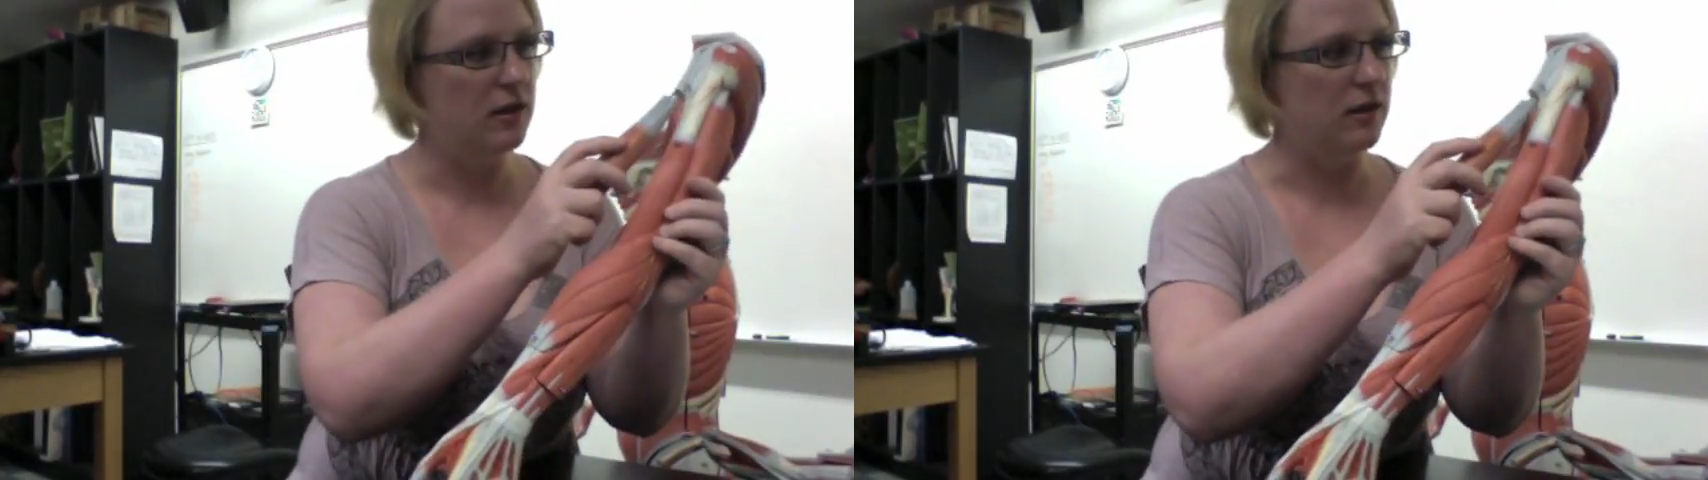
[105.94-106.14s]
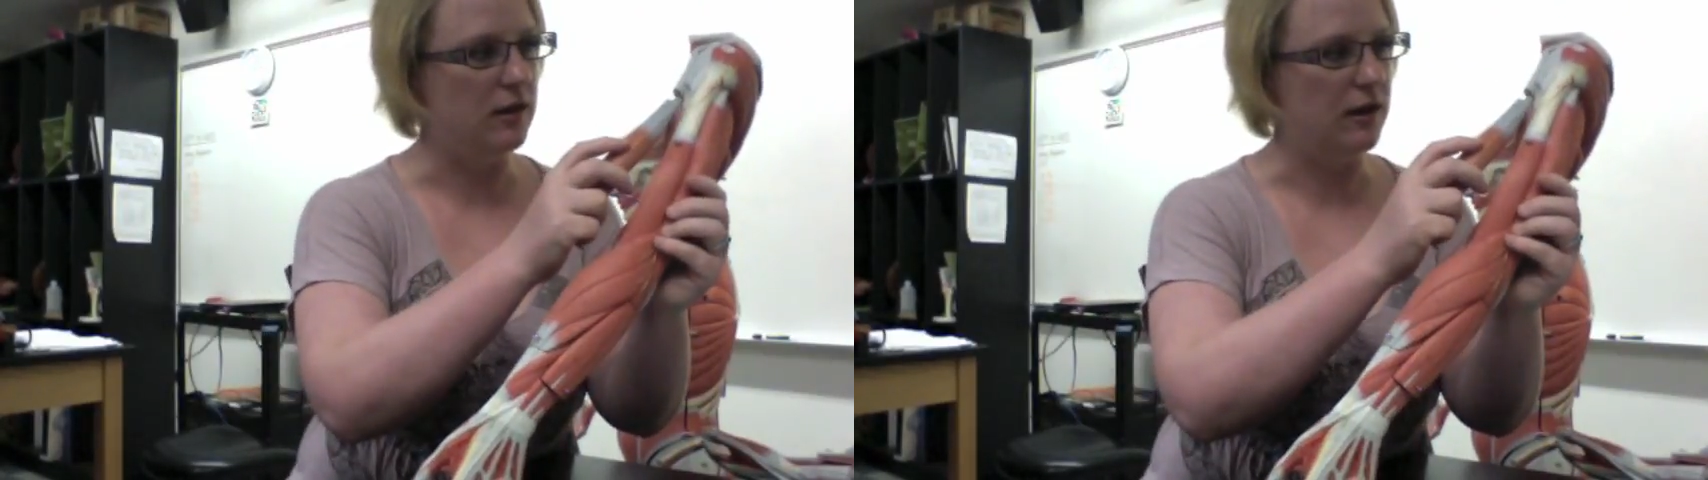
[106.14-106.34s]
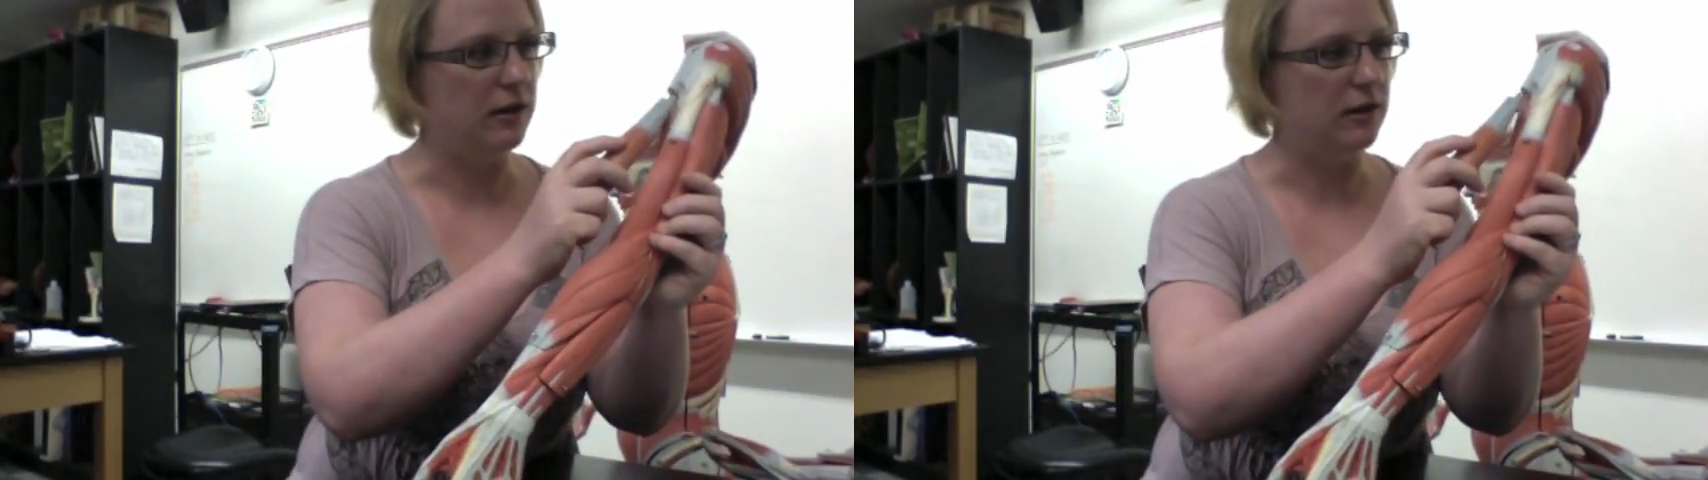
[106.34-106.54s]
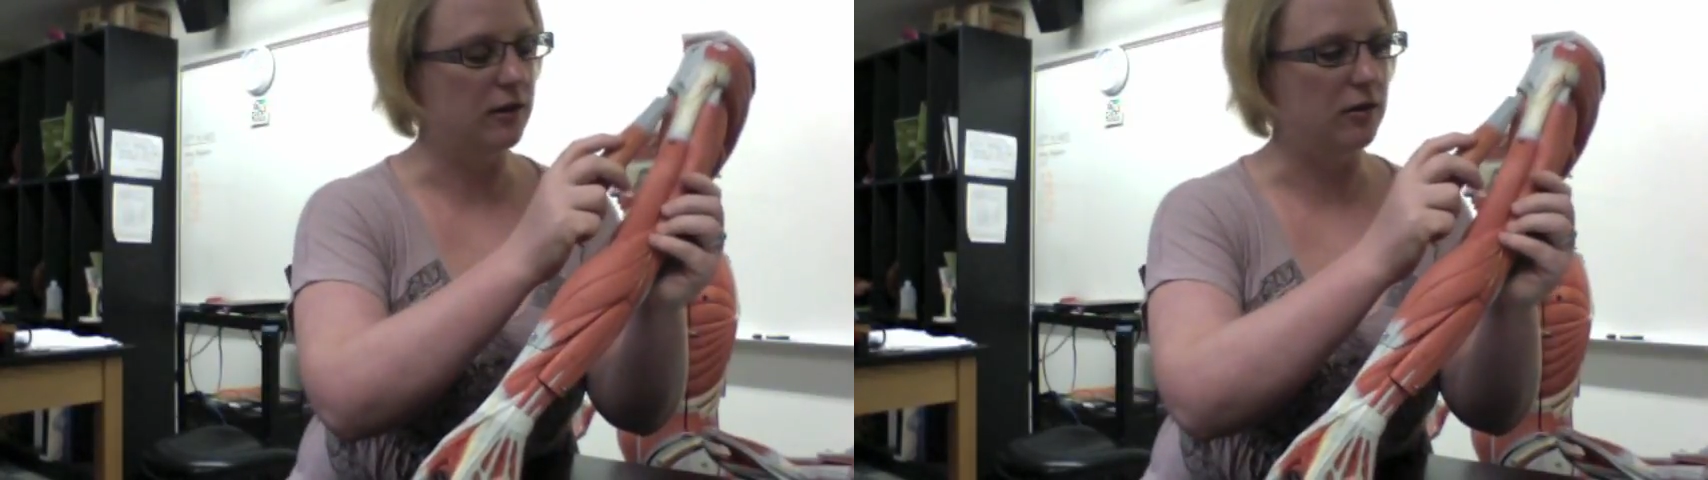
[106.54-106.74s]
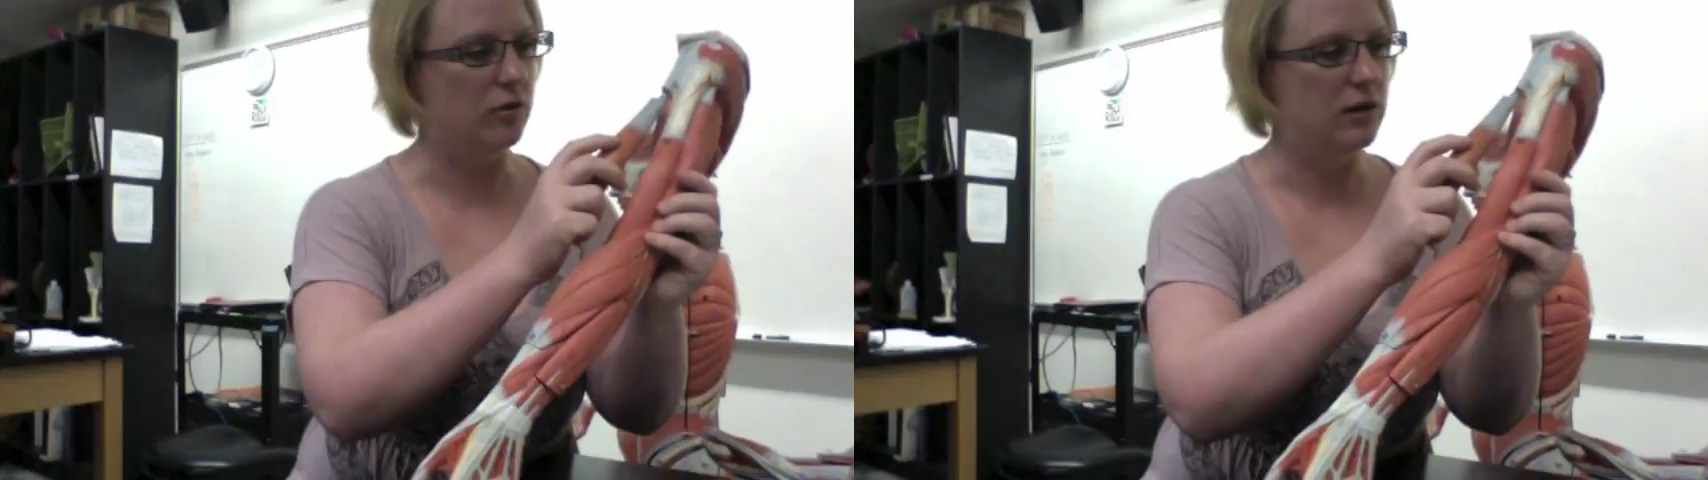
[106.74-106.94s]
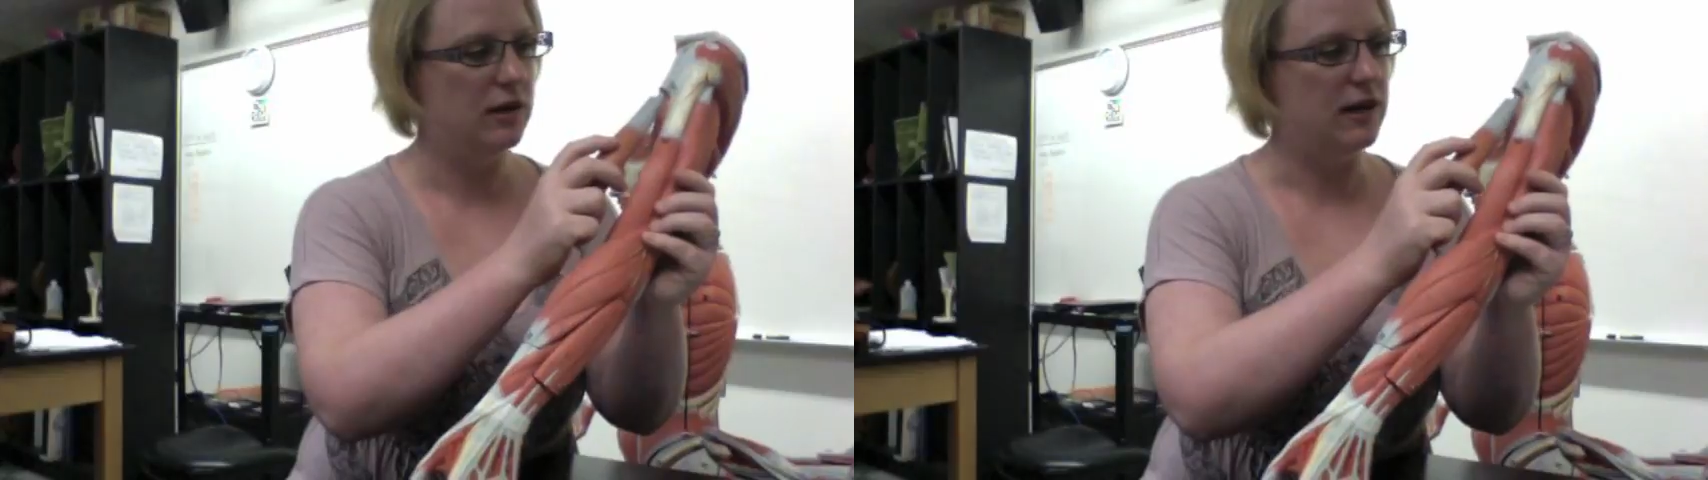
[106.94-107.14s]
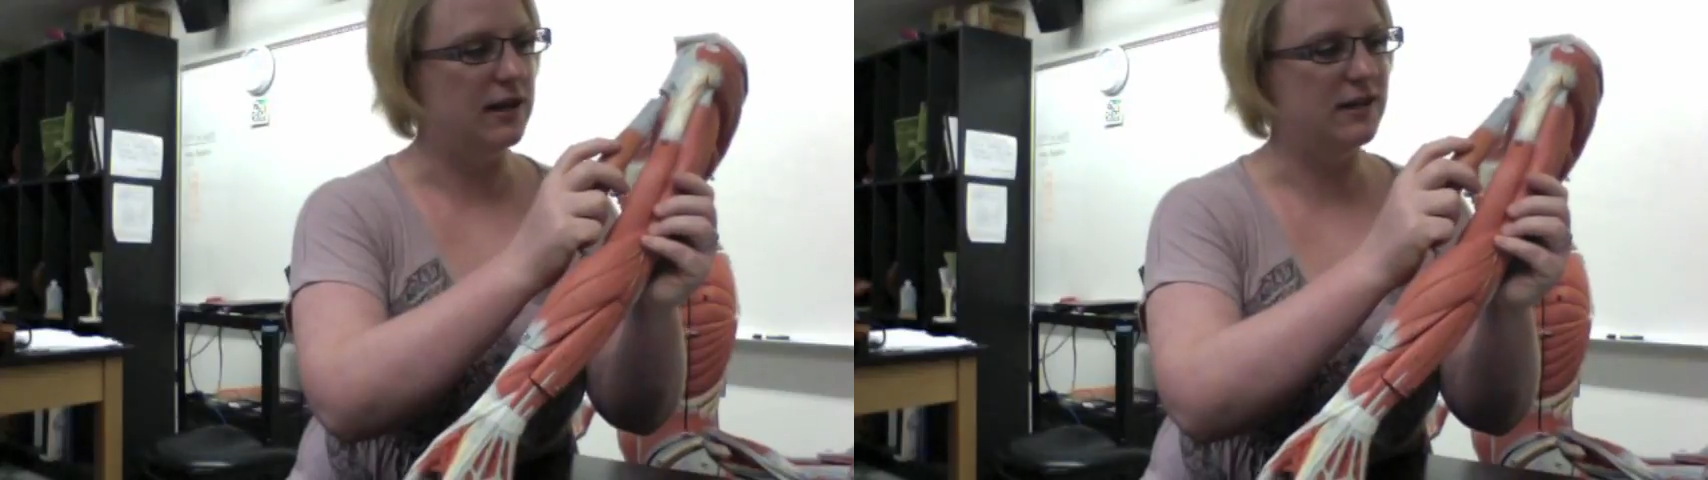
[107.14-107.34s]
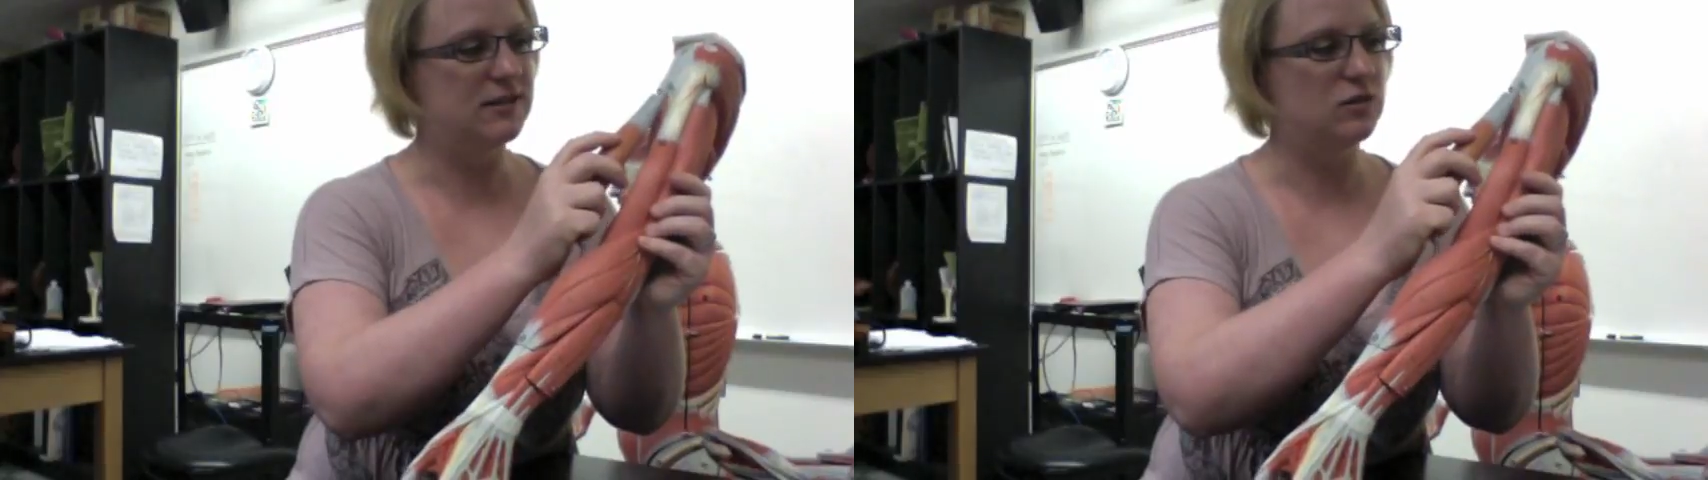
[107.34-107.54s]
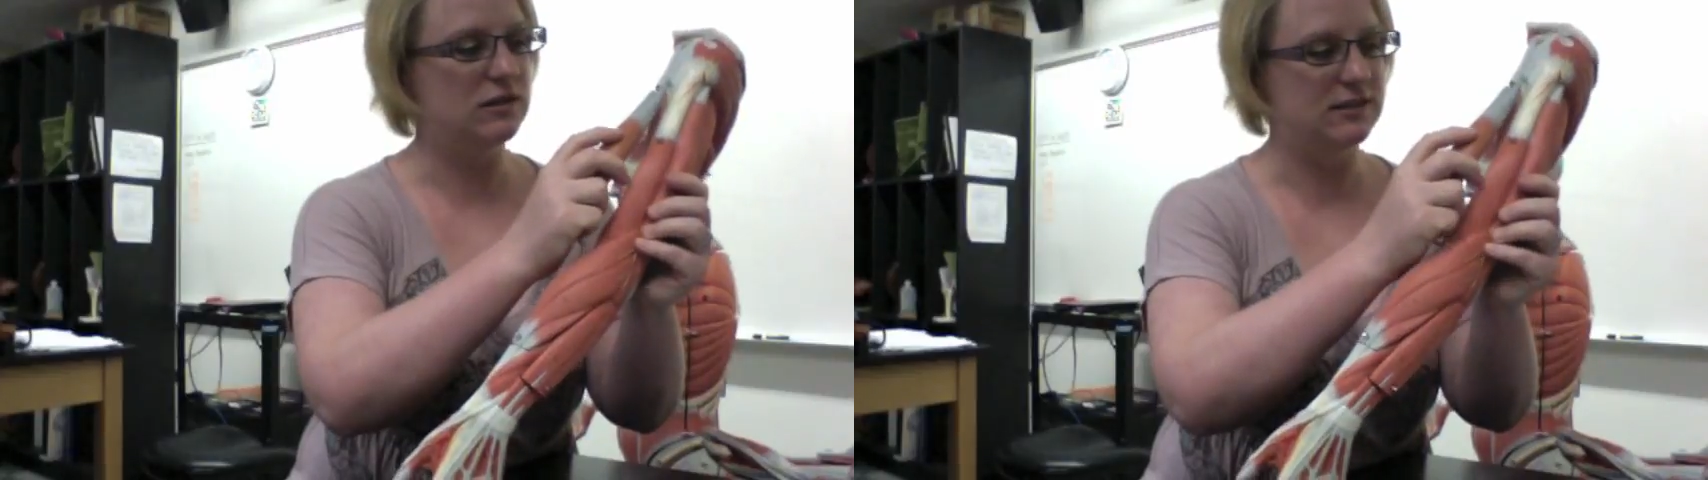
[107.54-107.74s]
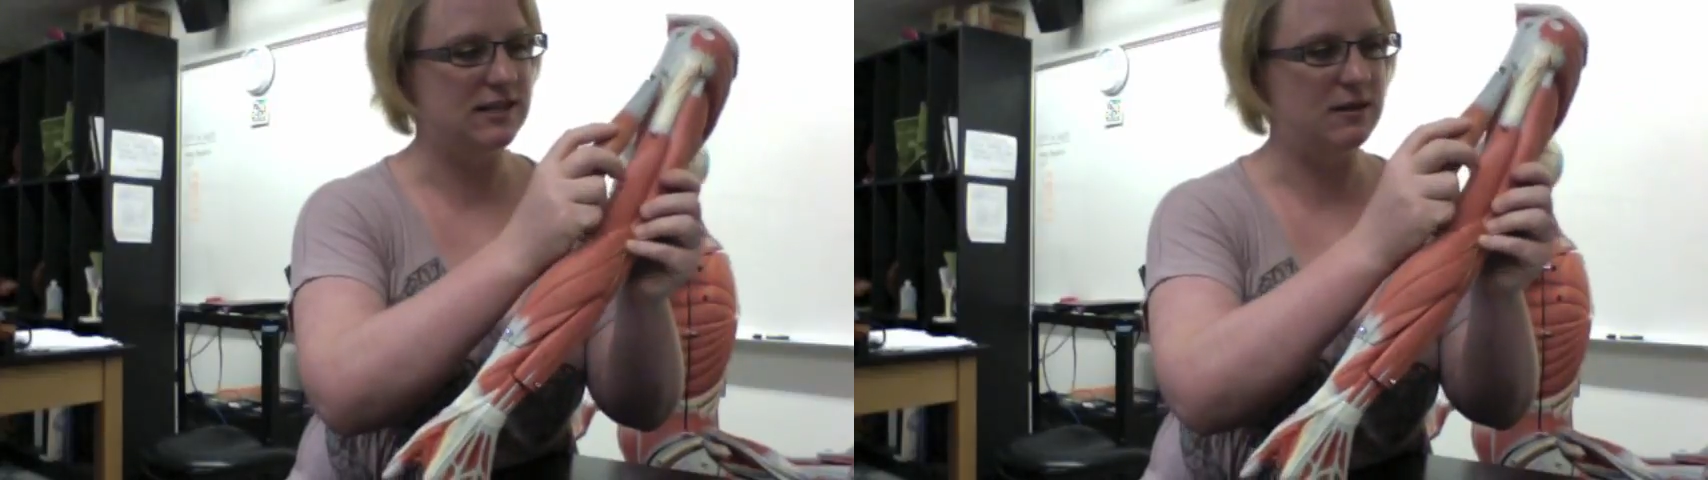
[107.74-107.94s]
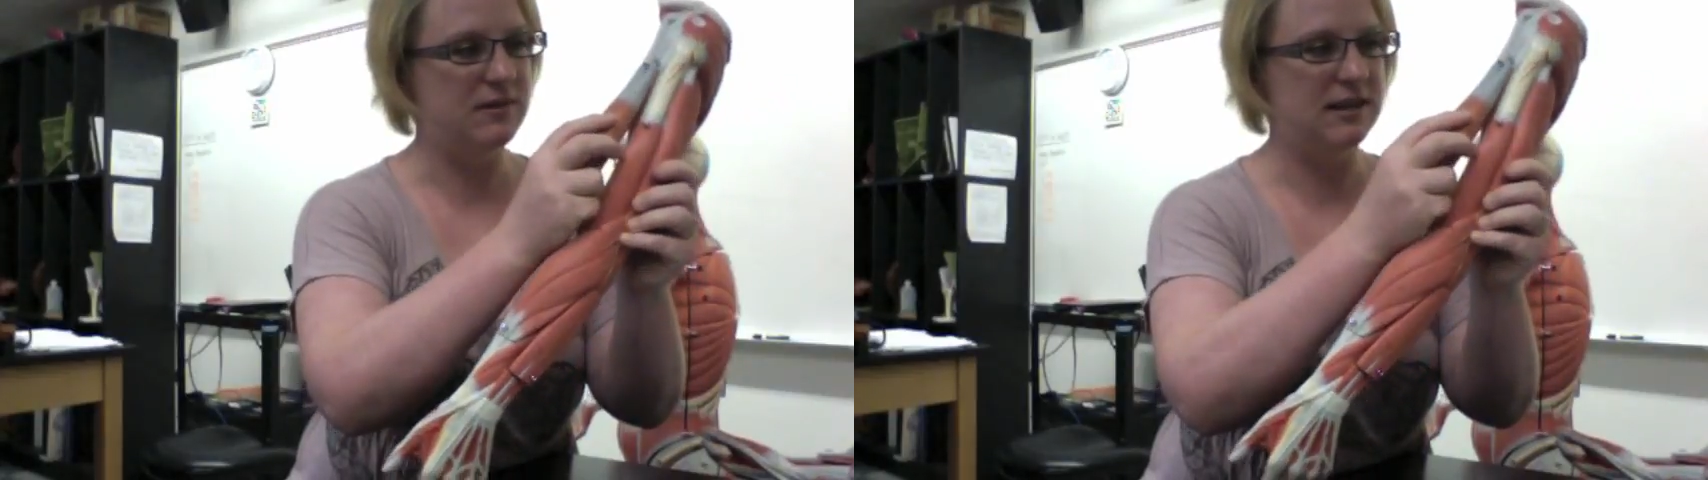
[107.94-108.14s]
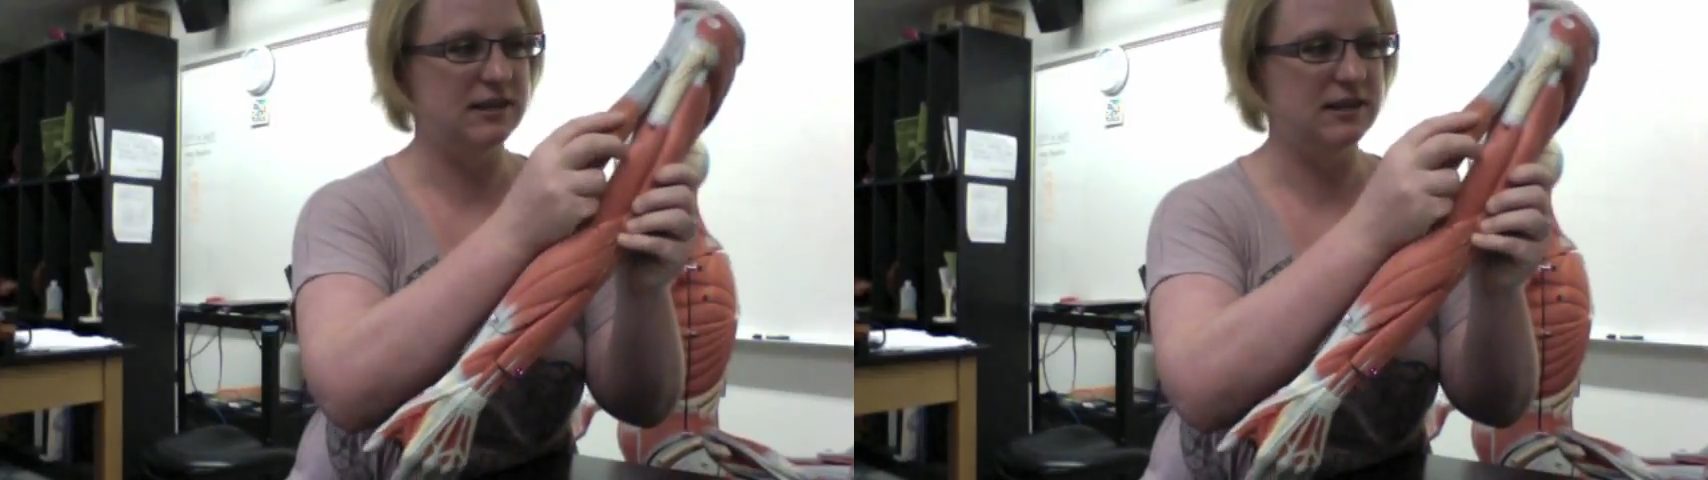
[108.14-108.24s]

there you go. And it's doing the same thing